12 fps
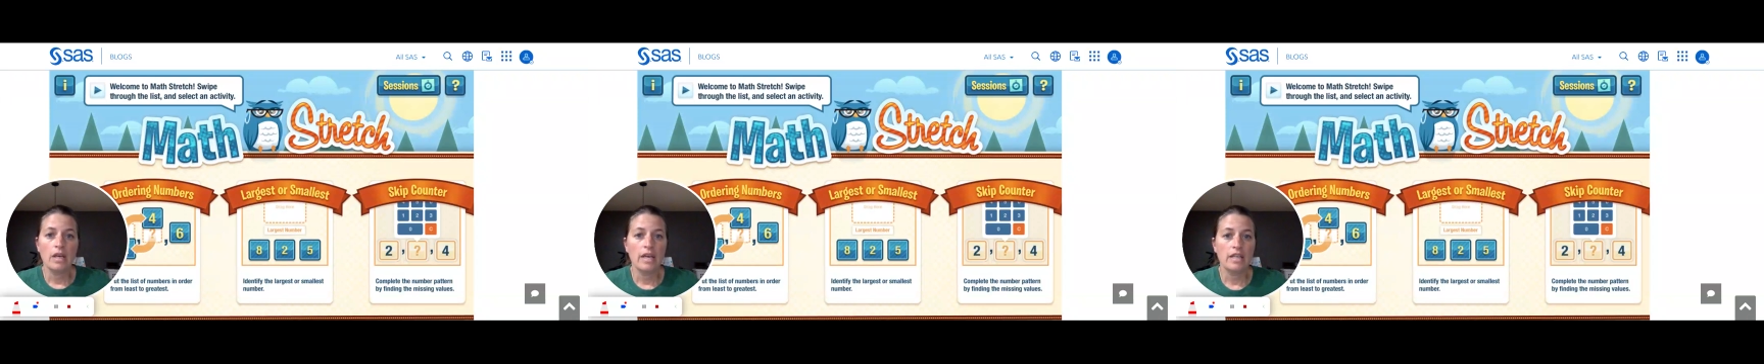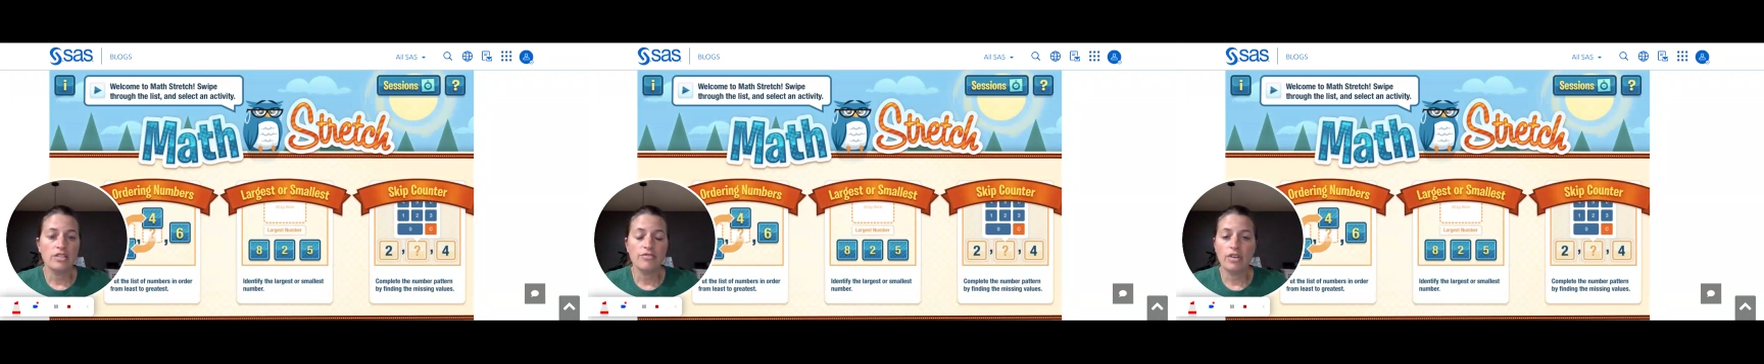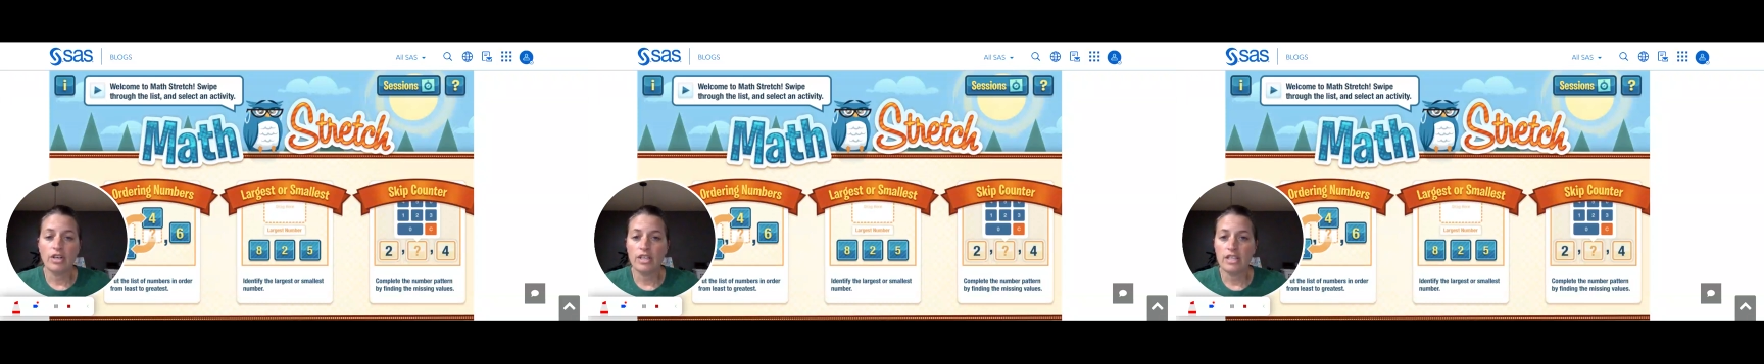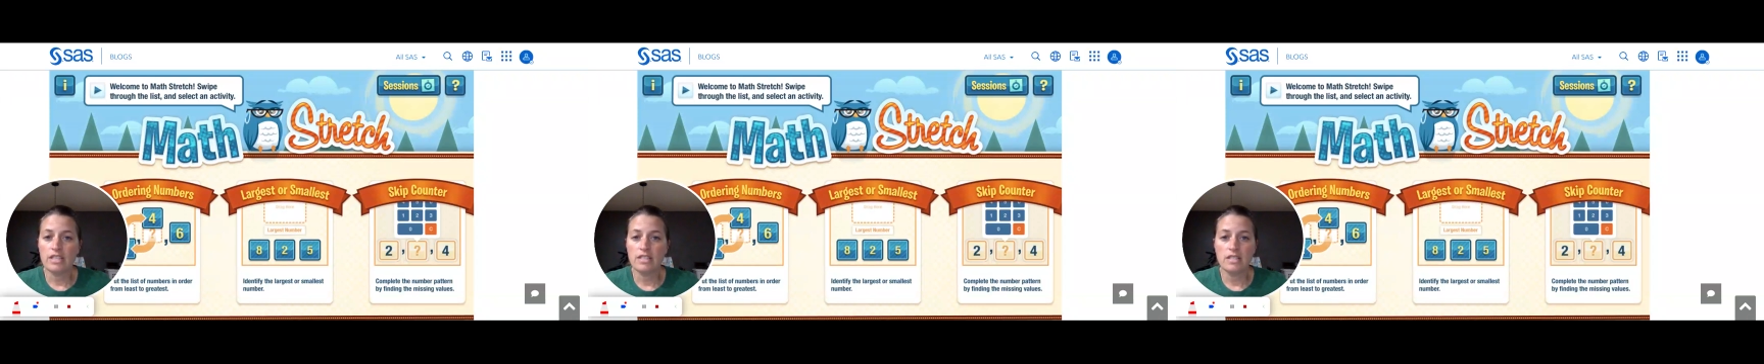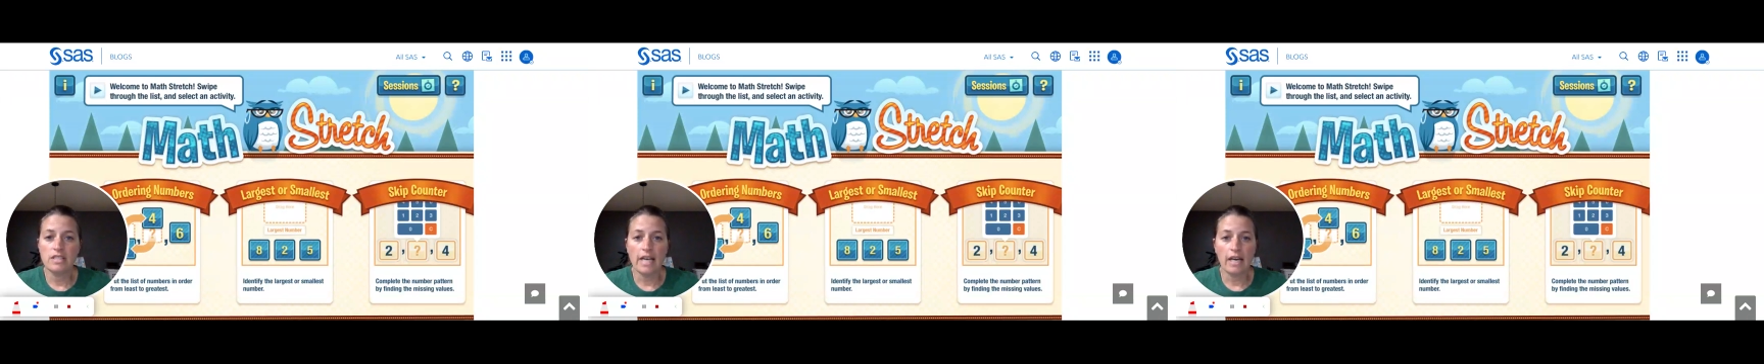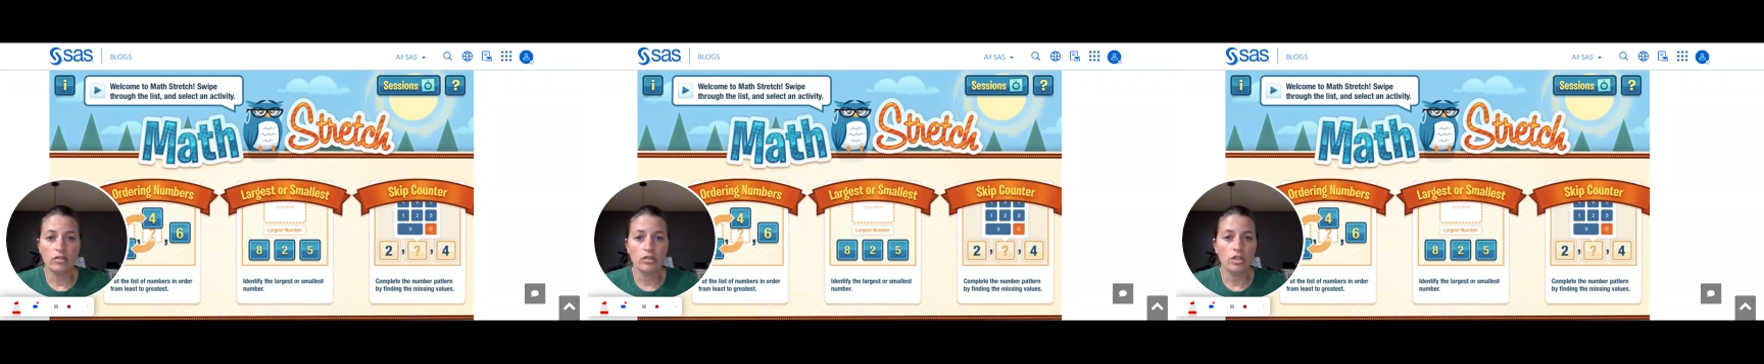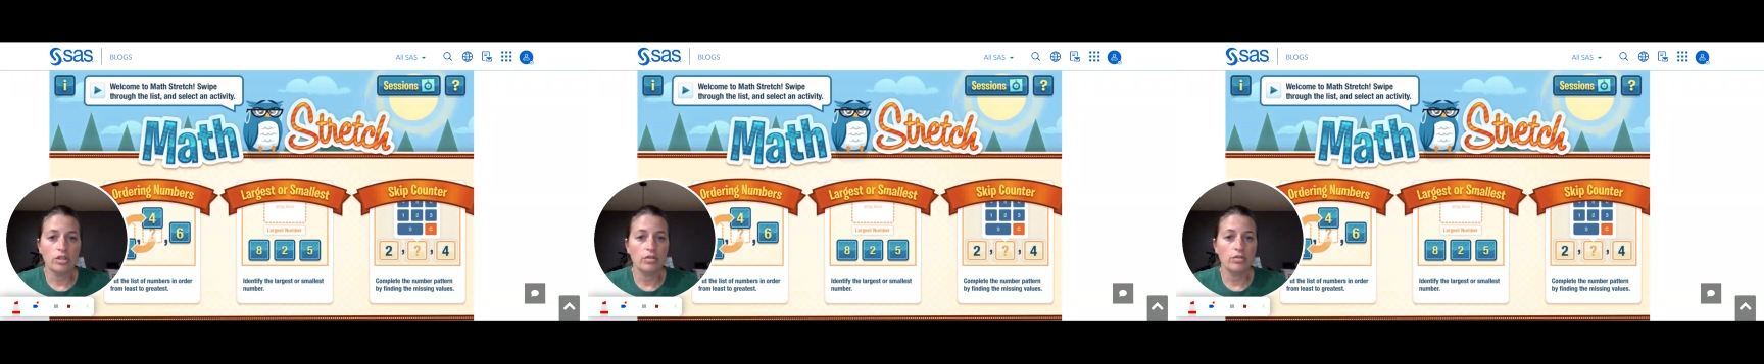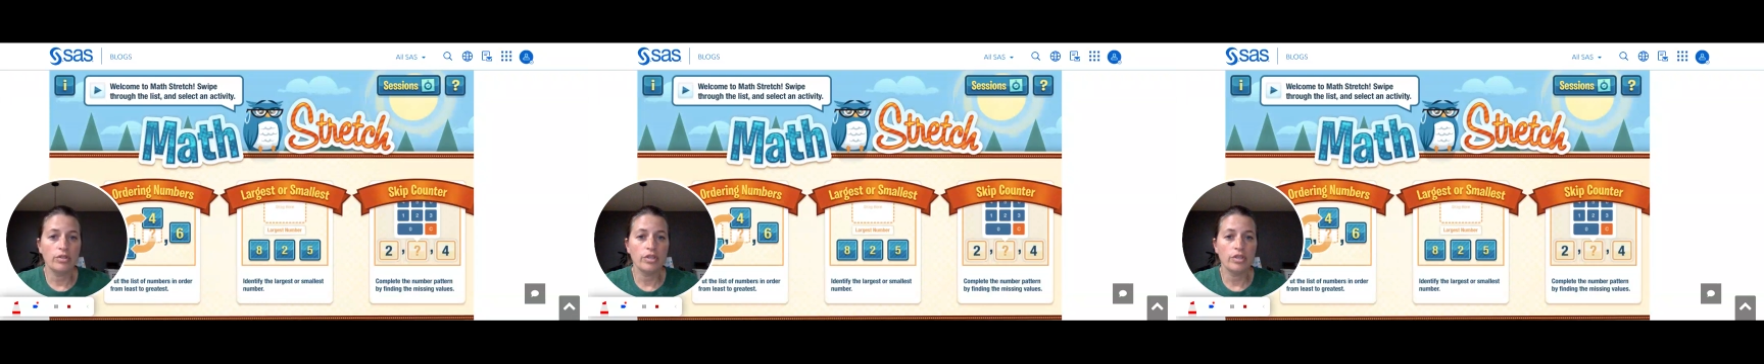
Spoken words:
It's a very easy download.